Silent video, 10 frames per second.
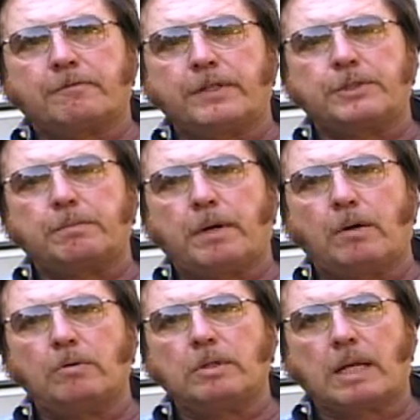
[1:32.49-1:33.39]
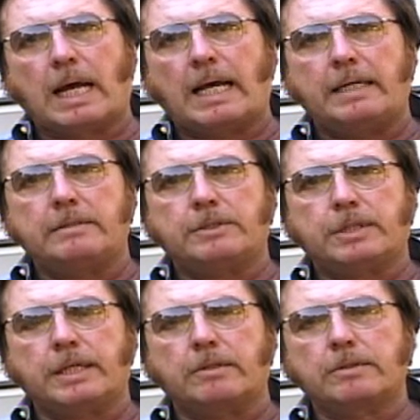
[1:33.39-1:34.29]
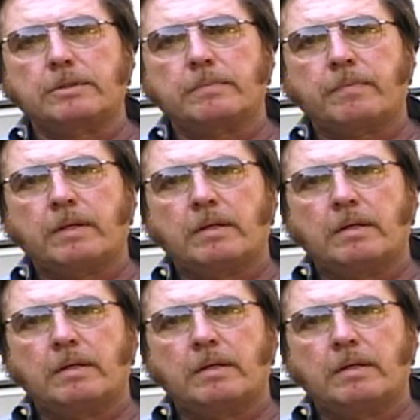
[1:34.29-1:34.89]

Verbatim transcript: the fishing pole, the line, the sinkers.